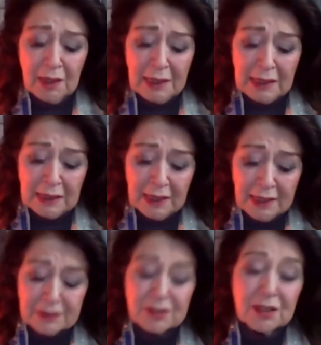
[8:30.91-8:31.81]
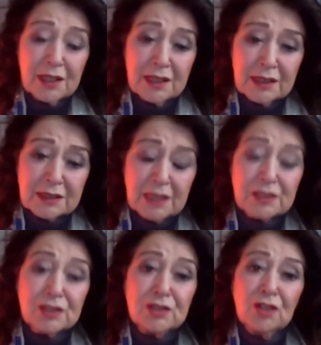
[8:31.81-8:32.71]
uh, at, it,
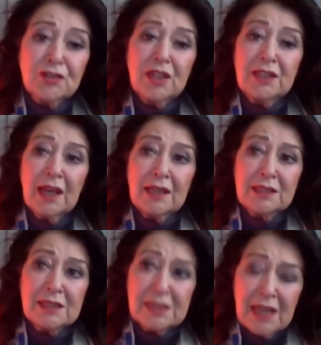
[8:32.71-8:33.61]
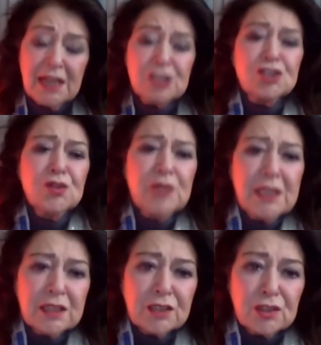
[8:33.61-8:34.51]
it's not that at his age, you
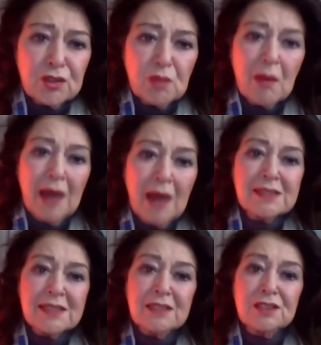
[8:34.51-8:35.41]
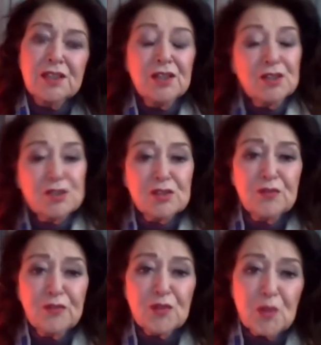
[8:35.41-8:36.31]
needed a new mindset to,
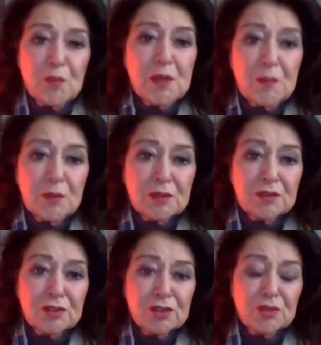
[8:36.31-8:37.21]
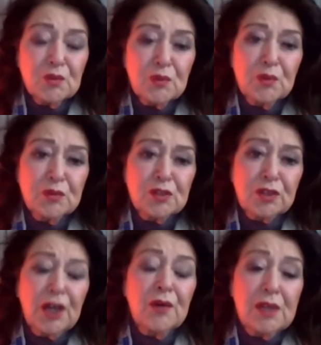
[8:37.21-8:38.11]
for the people to, to
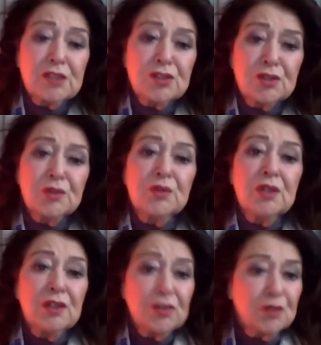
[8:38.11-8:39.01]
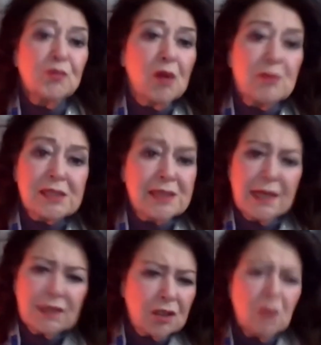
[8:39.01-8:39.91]
go into the promised
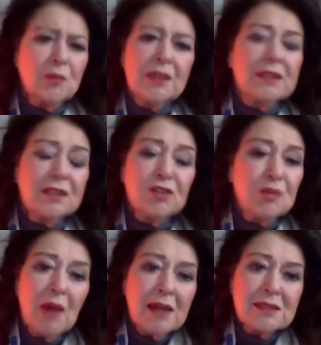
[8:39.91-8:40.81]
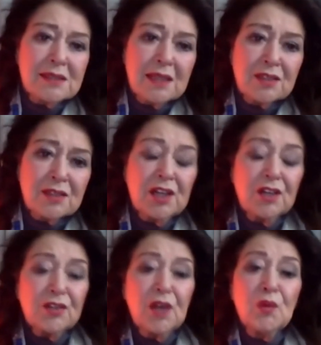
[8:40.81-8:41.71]
land, a completely new mindset.
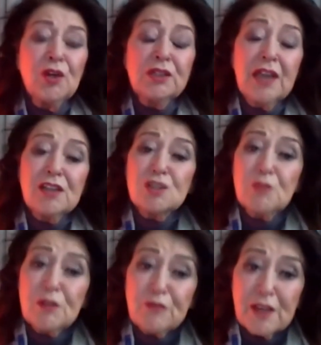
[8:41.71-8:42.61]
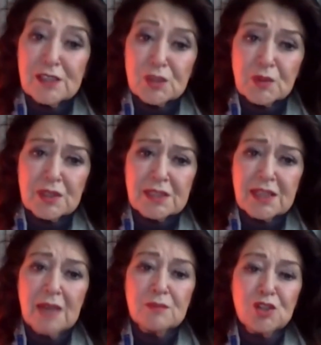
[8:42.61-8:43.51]
They weren't going to be faced with the
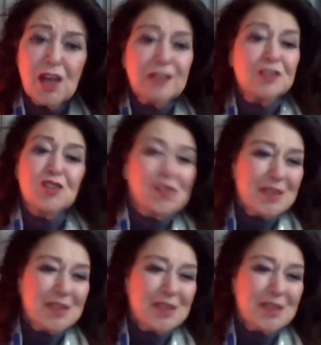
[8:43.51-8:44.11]
same challenges